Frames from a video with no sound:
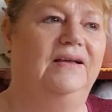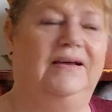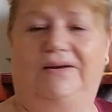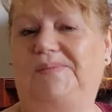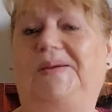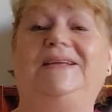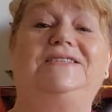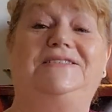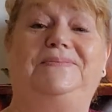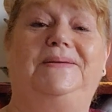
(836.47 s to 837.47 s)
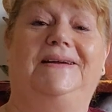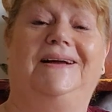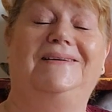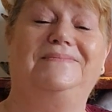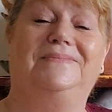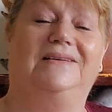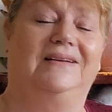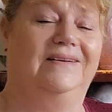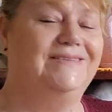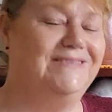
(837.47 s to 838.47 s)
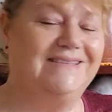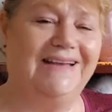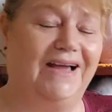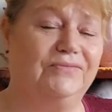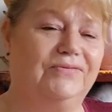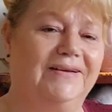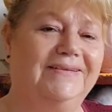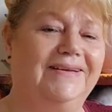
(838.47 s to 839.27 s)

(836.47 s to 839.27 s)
and I managed to pick up, and I didn't have one,